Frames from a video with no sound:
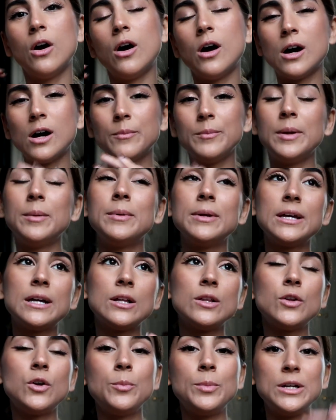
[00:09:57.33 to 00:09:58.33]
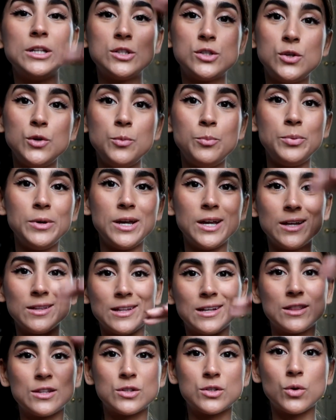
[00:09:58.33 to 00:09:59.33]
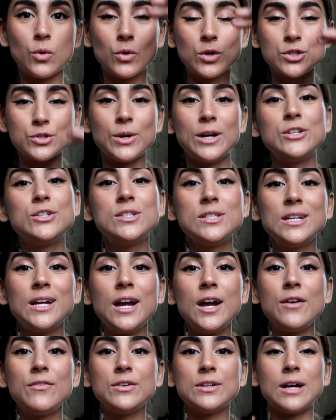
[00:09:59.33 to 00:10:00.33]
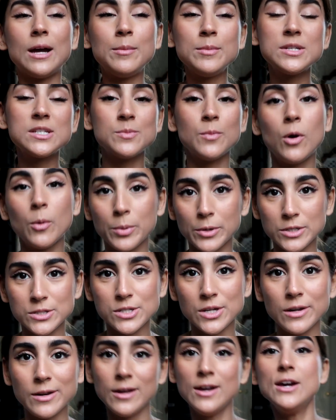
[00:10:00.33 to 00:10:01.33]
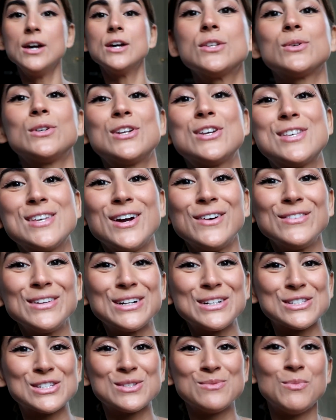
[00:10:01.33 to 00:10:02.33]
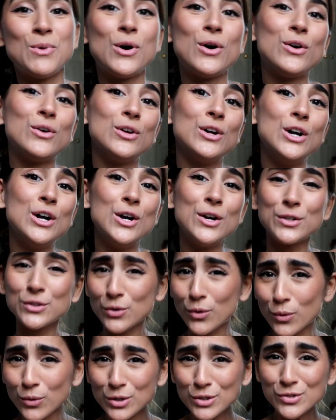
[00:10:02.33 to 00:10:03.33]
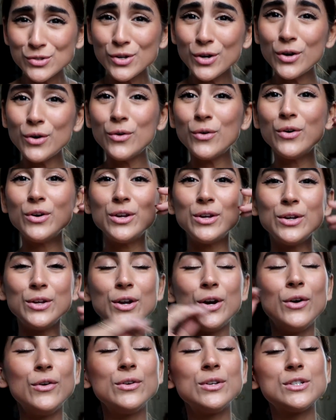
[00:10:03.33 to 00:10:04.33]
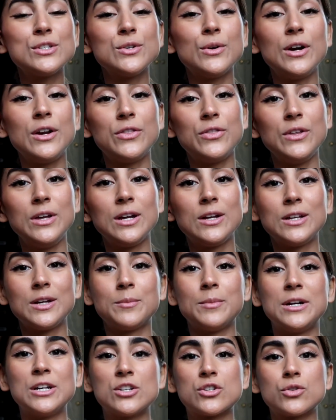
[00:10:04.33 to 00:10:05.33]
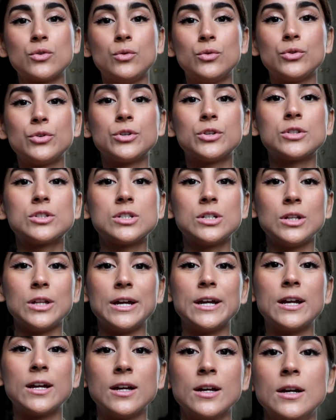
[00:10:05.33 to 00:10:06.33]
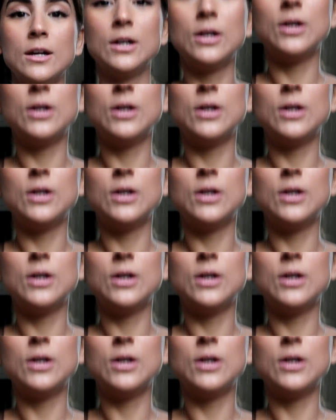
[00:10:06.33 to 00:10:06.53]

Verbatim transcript: uh, maybe like a little bit too big in like the torso. I just think I have a, I'm a small person. So I just have like a small torso, you know? So I think like my shoulder to like